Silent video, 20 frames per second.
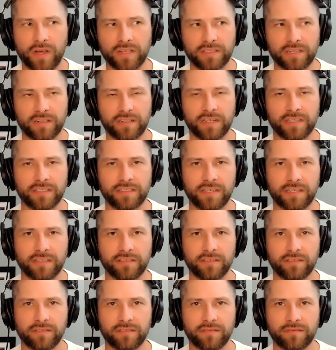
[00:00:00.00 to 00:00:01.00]
out to lunch.
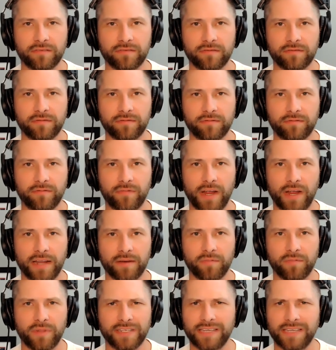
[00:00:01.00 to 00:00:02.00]
This
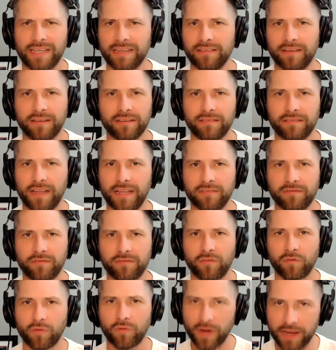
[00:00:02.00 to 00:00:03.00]
rad place had
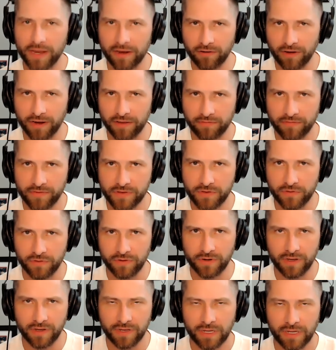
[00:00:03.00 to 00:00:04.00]
great, great food.